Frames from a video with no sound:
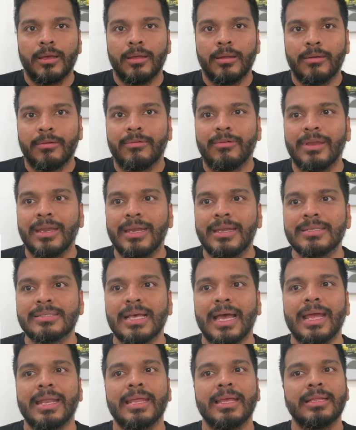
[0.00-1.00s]

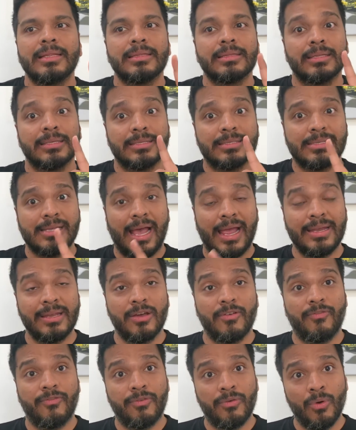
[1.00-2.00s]
Redesigning the
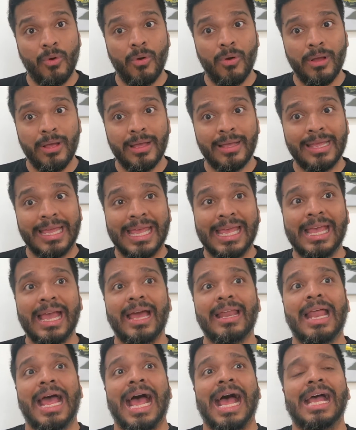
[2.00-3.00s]
sign-up flow
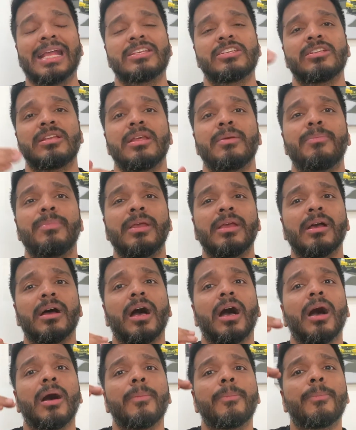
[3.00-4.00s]
can actually be
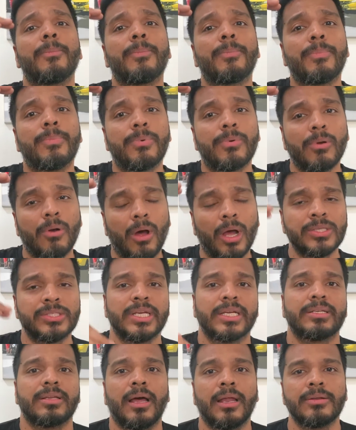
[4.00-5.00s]
a
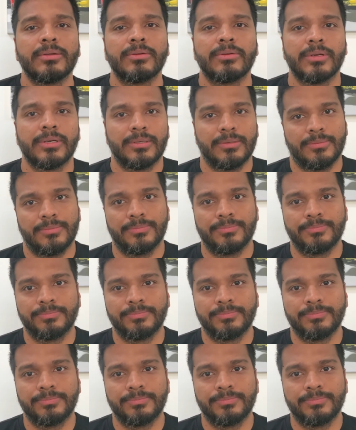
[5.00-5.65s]
project under it.